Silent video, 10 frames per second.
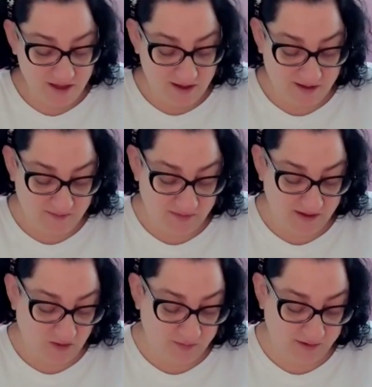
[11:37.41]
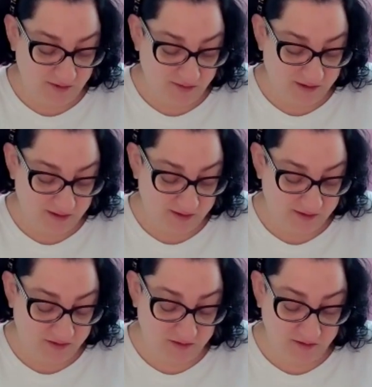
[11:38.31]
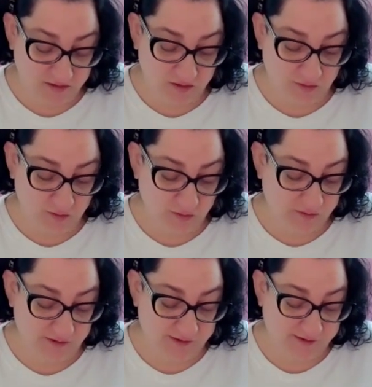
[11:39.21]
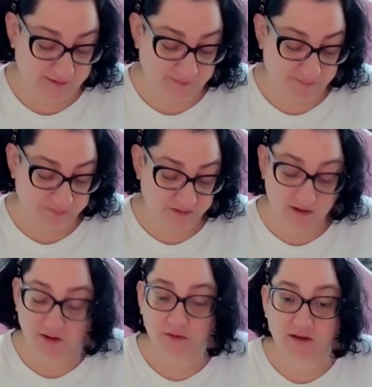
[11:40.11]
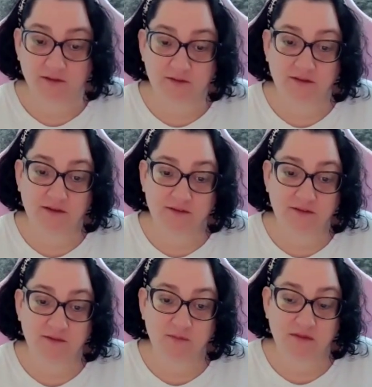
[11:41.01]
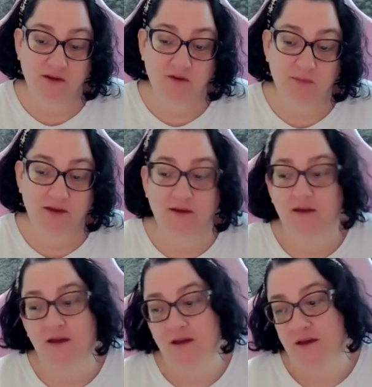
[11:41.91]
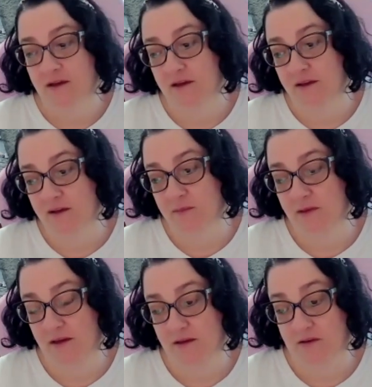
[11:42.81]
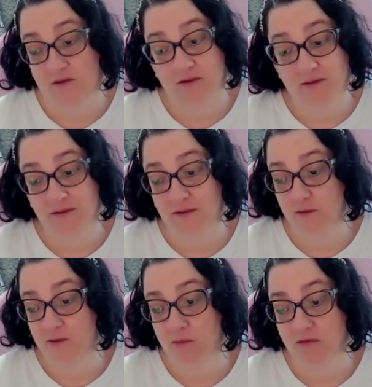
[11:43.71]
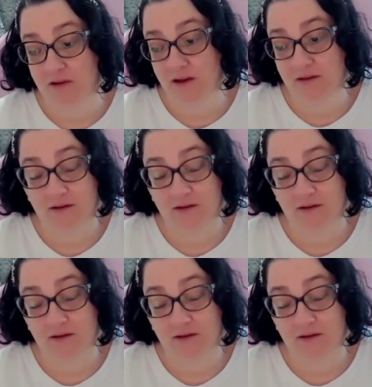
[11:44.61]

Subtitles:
But helping your kid to get to some therapy, and all you can do is provide,